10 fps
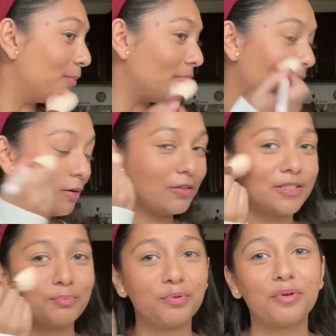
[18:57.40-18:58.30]
Oh, it's
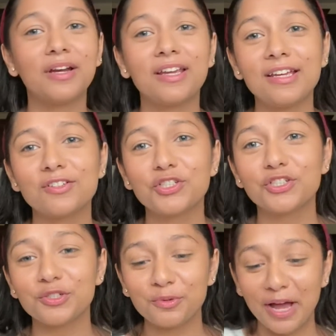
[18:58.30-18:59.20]
pretty.
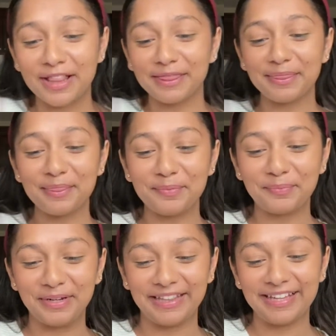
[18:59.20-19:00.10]
Shoot, I
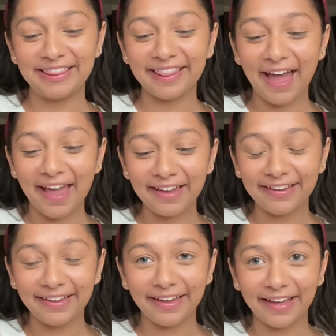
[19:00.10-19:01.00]
really like
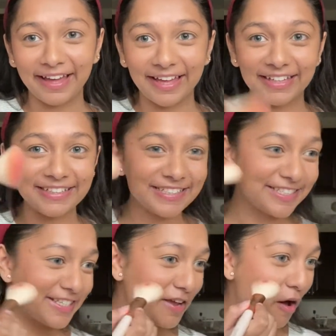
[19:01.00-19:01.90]
it.